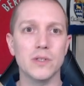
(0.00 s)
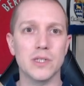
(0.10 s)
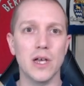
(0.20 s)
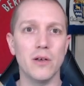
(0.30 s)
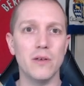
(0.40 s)

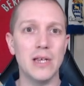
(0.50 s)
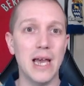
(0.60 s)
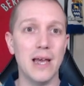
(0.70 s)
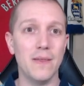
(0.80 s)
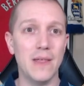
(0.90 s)
So
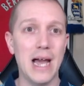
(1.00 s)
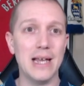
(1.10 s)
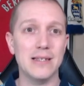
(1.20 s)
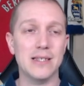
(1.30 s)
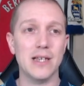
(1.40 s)
yeah, that
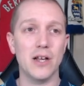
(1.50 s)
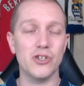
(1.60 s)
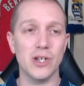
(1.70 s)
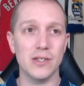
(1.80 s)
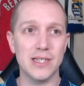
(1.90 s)
is
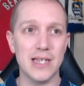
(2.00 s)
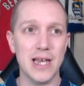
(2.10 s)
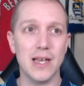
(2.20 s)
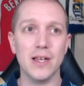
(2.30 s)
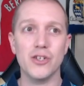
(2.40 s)
such a
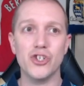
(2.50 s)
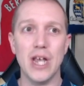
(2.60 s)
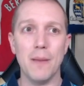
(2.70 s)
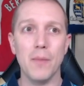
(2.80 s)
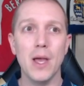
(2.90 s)
sick
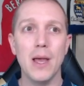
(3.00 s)
chip.